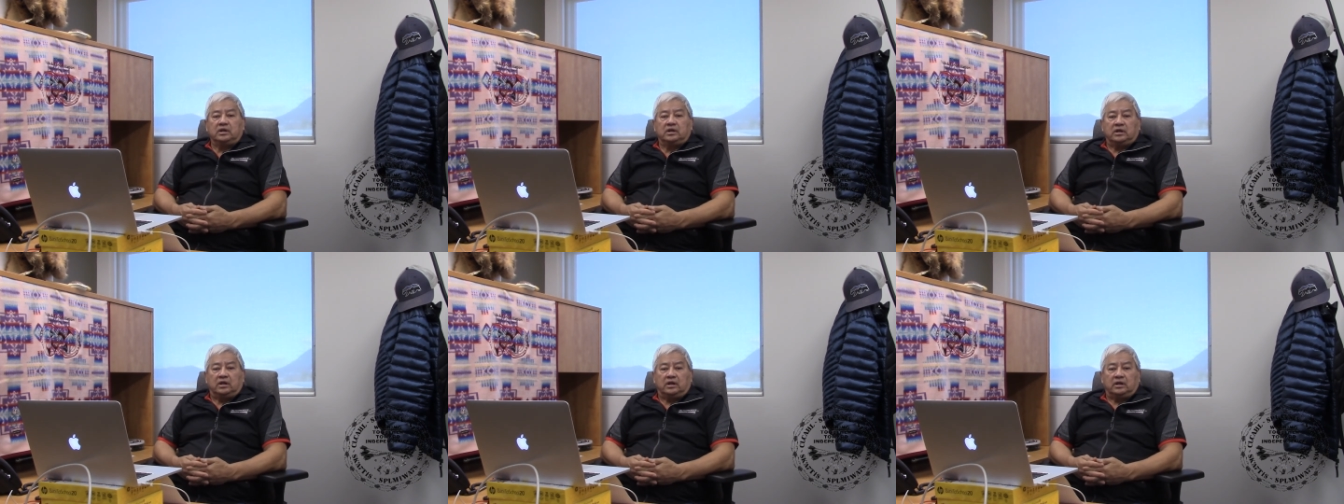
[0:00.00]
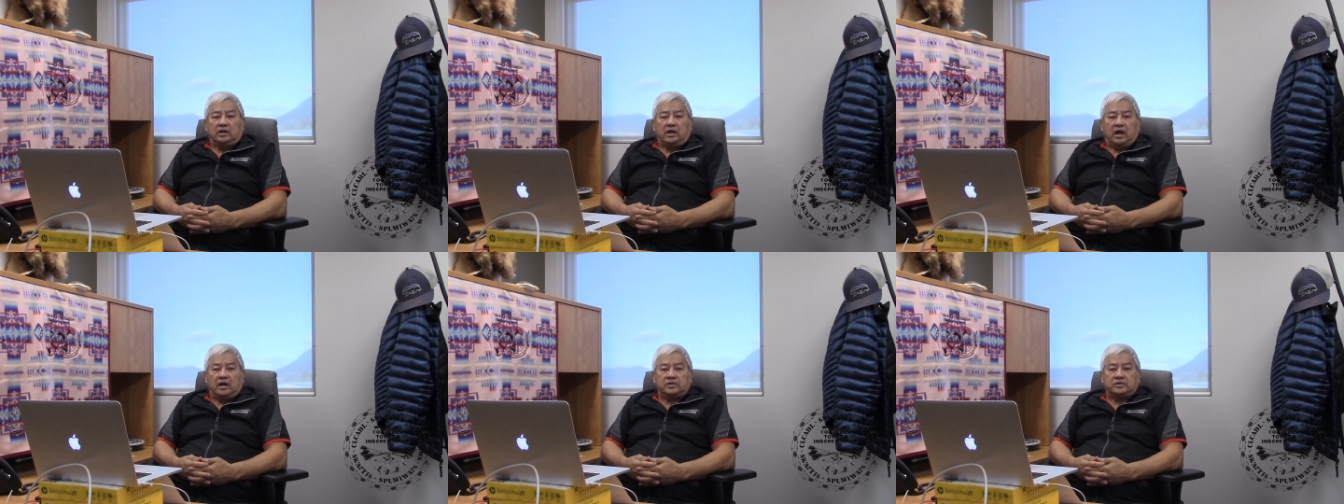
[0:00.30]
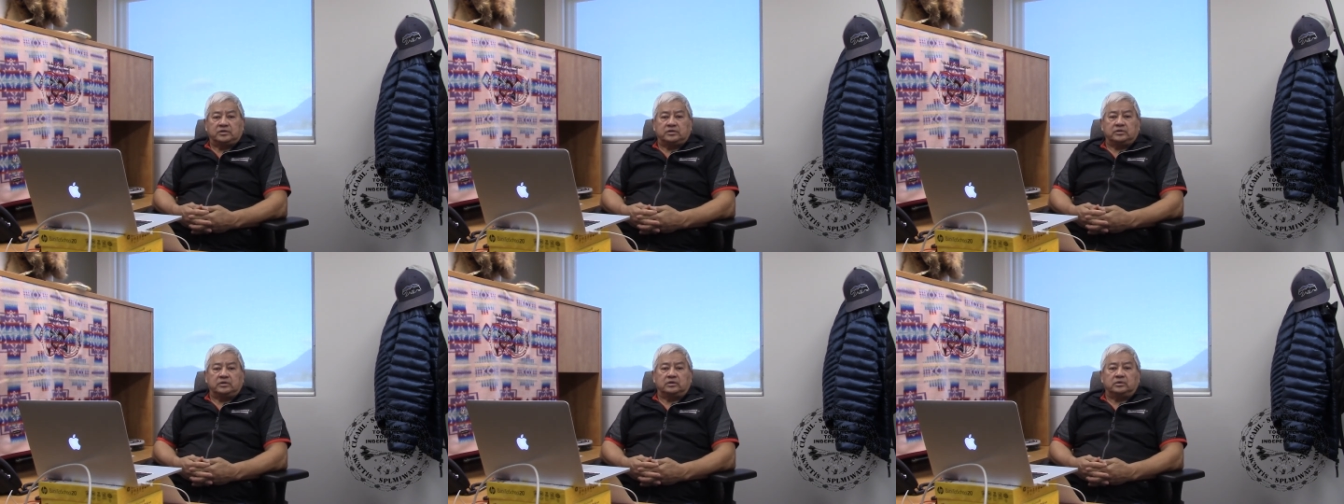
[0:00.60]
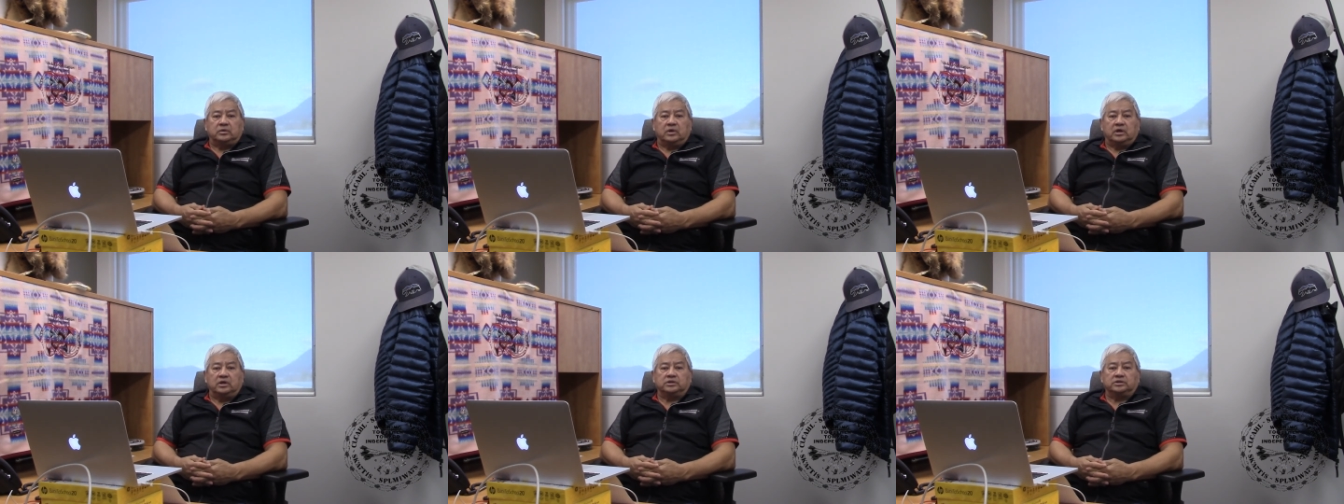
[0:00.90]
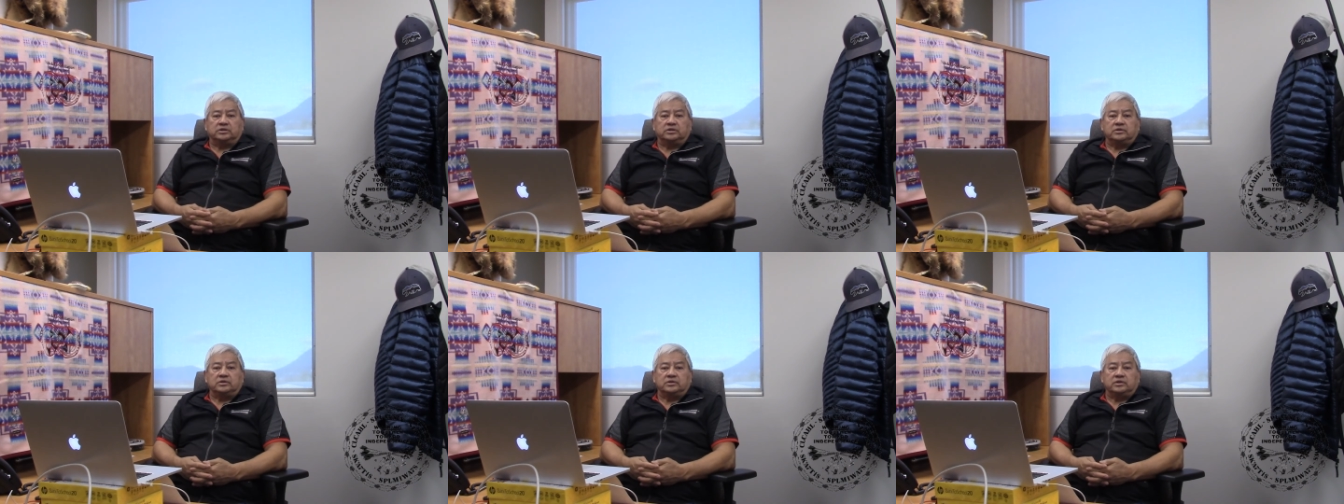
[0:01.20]
and answer the
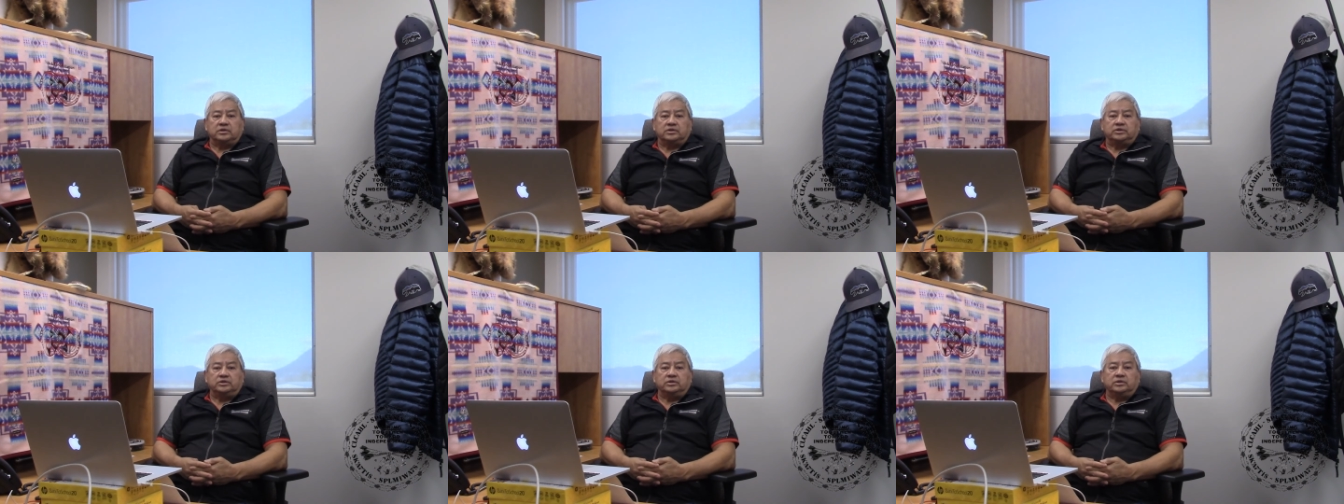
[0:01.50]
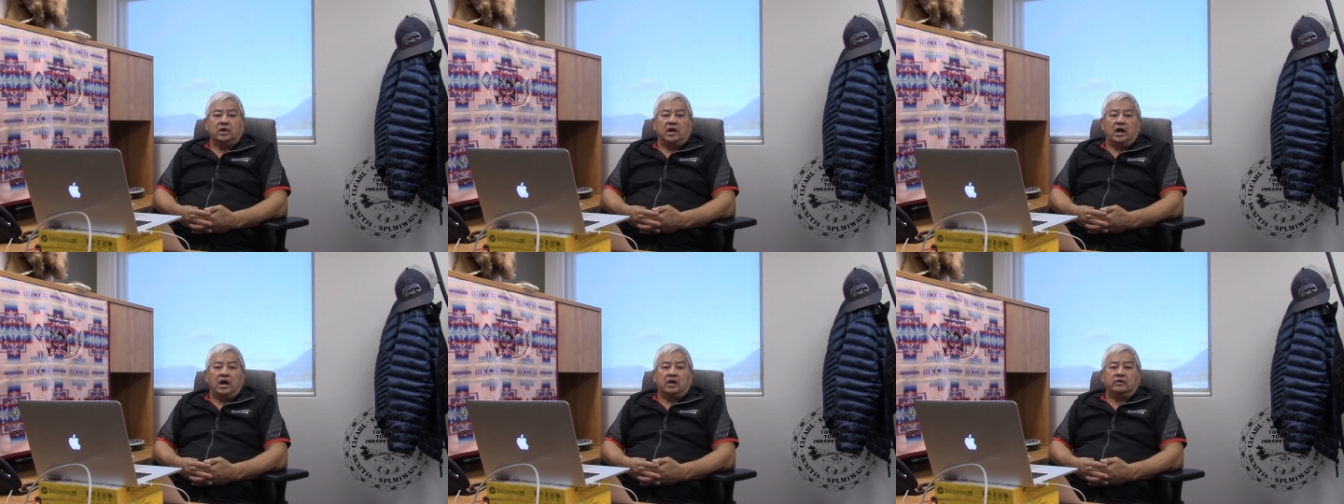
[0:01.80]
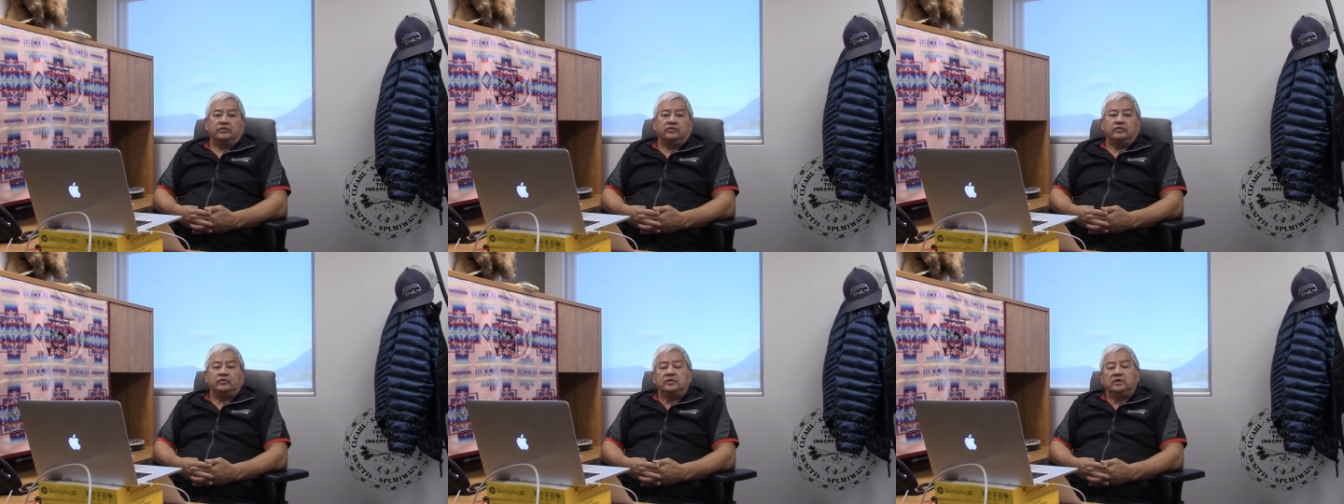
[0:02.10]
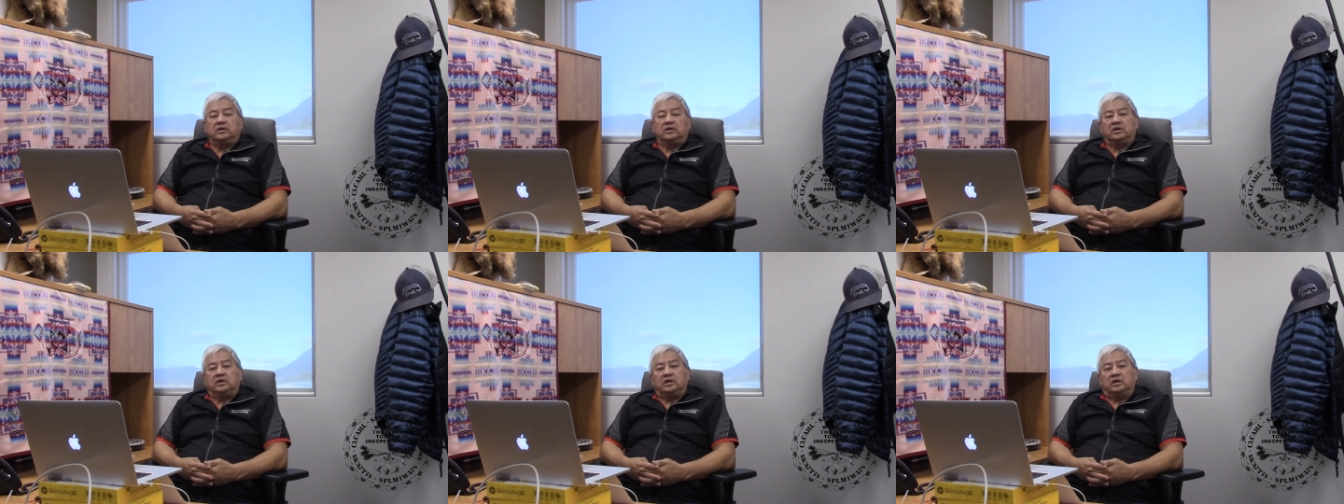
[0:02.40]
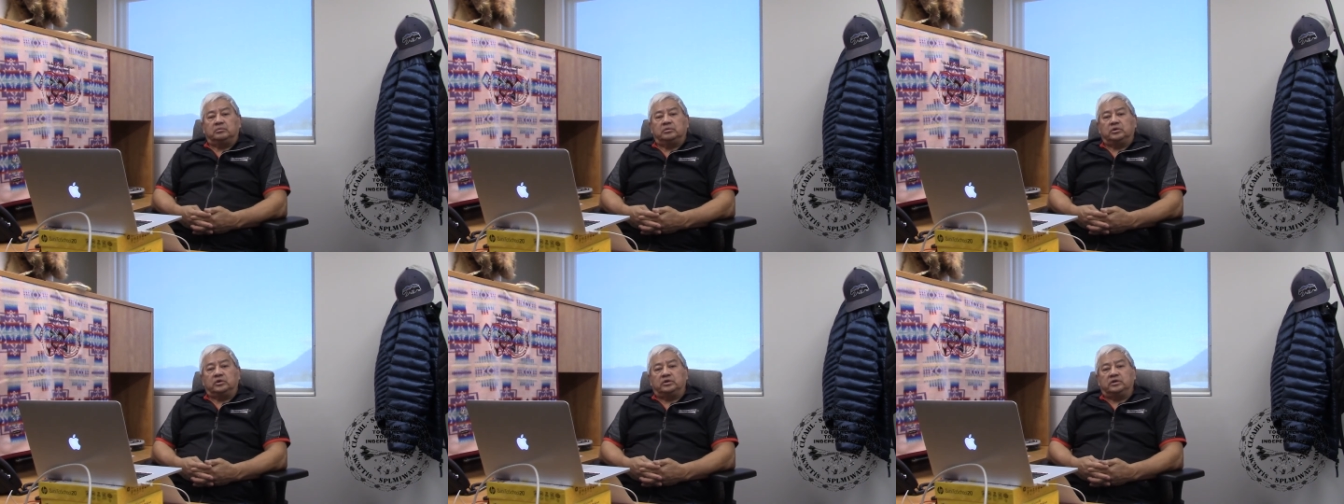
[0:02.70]
questions that you have
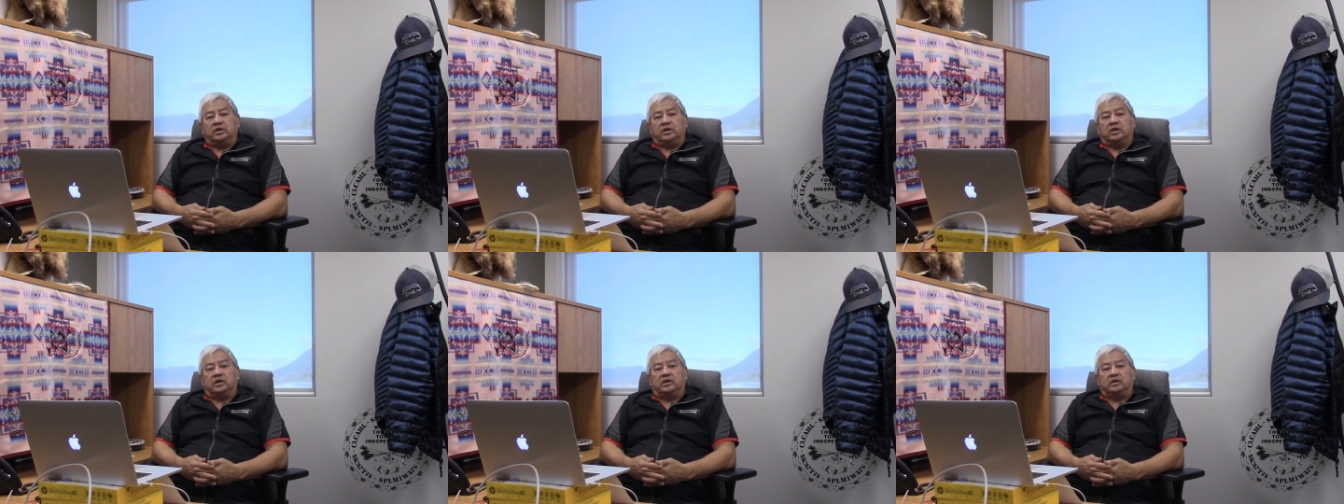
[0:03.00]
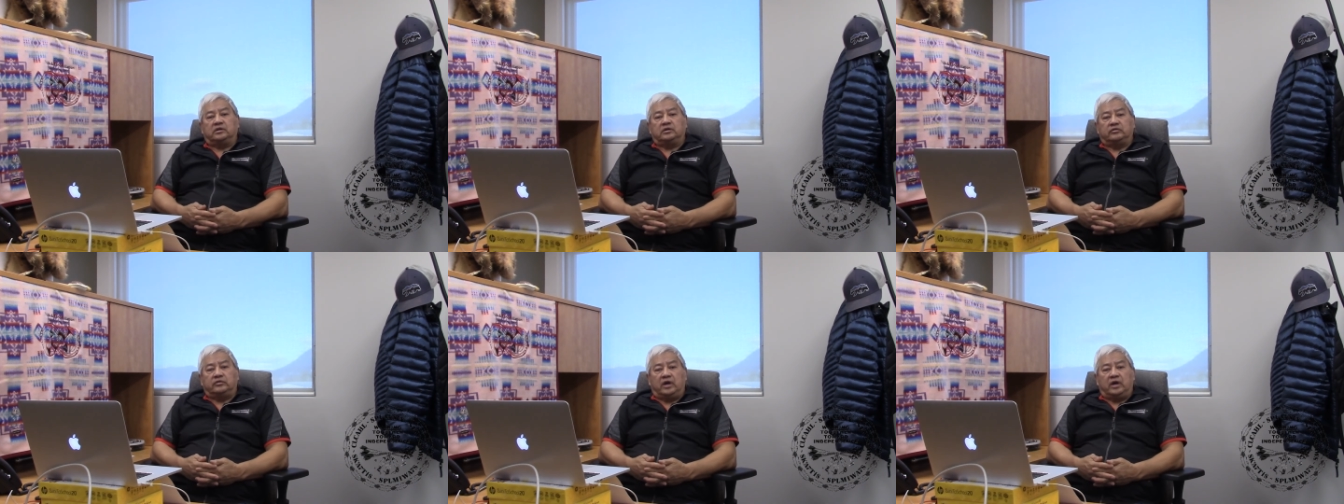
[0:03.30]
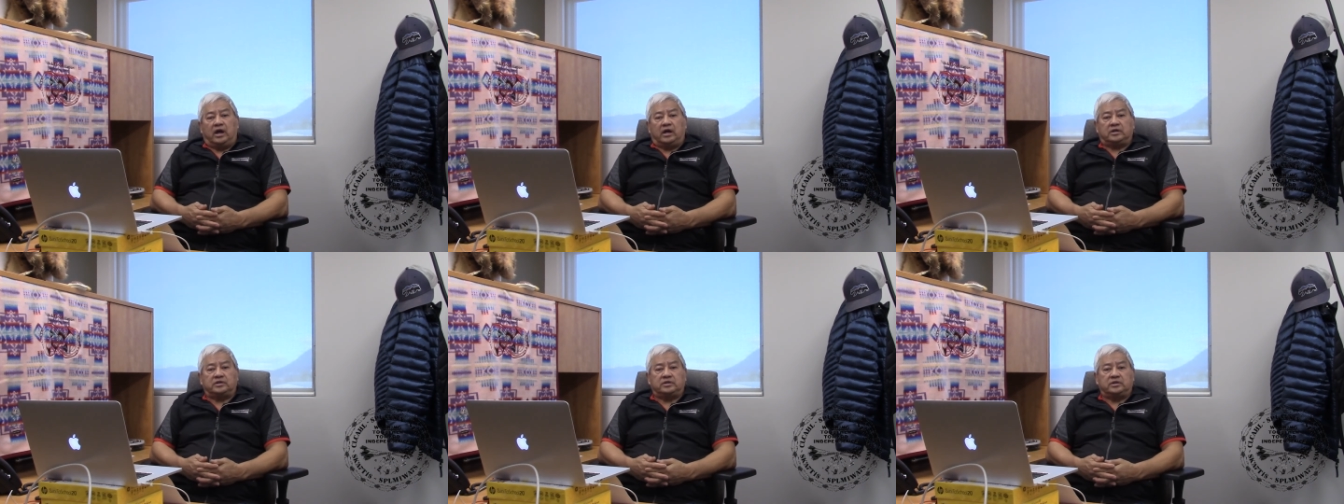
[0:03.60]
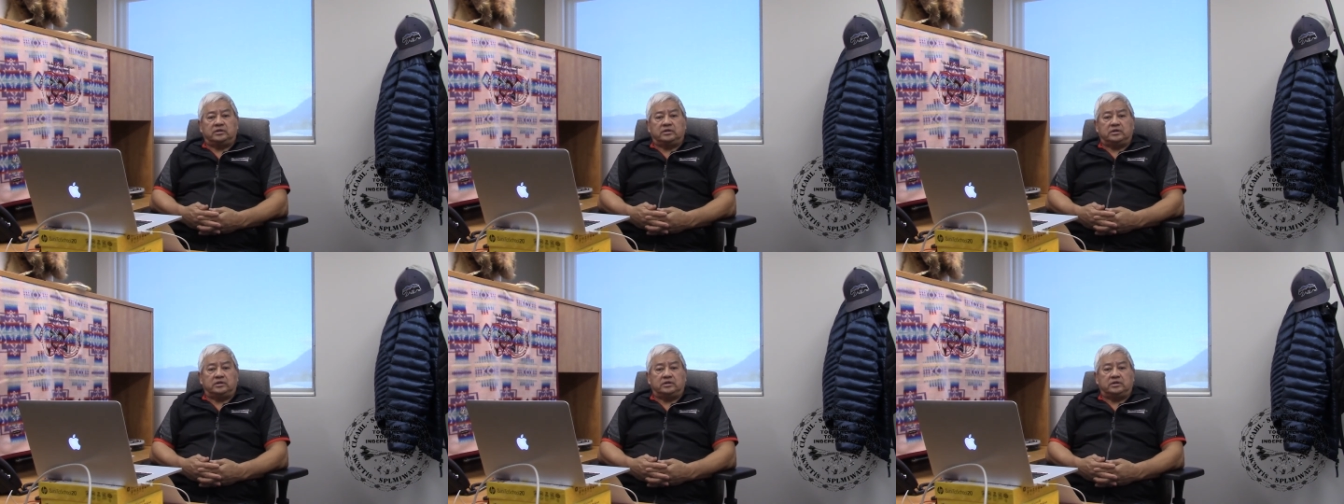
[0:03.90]
about taking the vaccine.